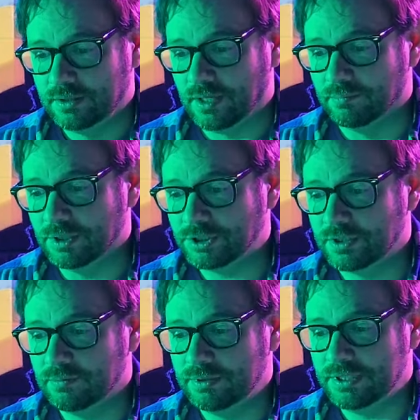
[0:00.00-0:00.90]
a
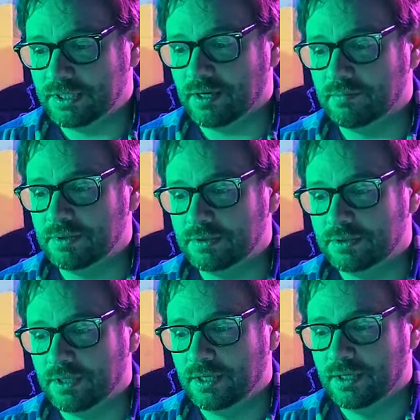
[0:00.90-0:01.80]
mission to become
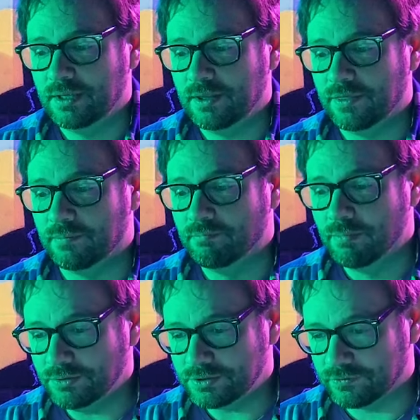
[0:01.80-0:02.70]
the
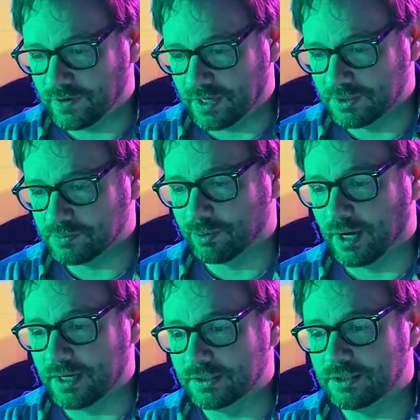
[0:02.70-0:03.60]
most famous
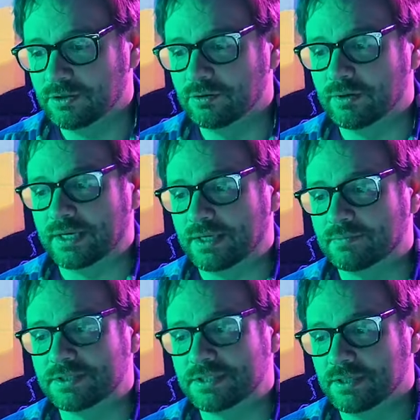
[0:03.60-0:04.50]
Brian Q, and I
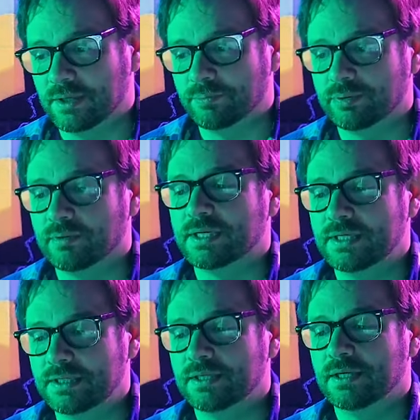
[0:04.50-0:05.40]
am still a
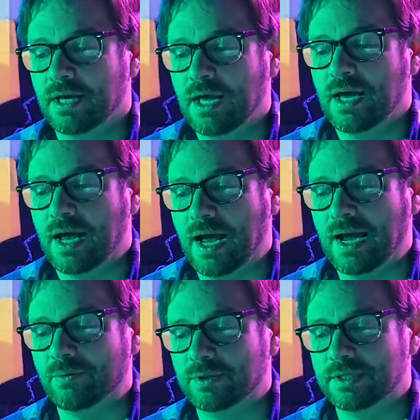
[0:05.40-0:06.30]
pretty,
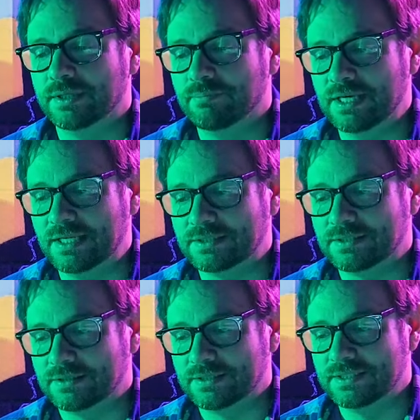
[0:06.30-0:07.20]
I will
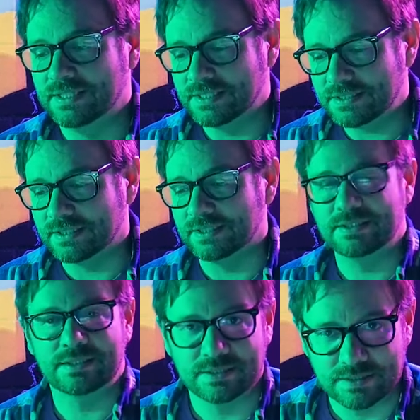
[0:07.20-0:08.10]
admit,
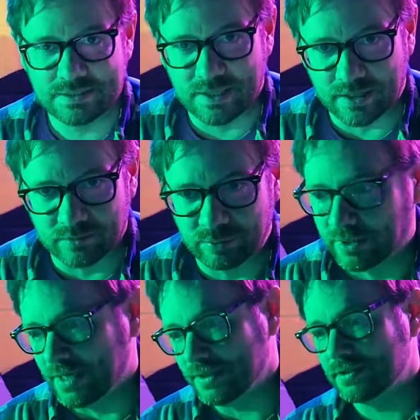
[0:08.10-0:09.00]
distant second
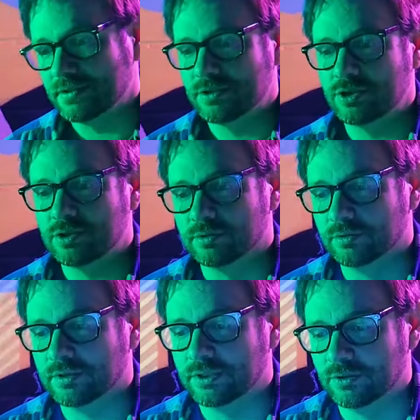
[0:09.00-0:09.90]
place
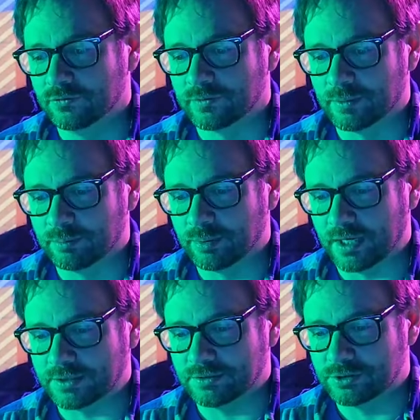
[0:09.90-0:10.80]
to Q from
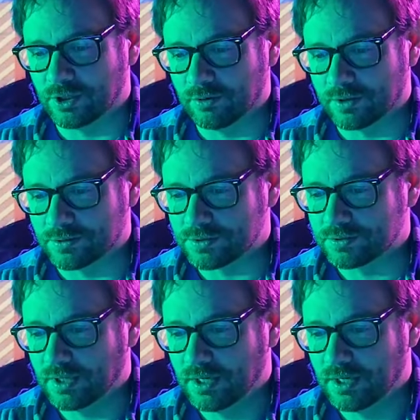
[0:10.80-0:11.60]
Impractical Jokers.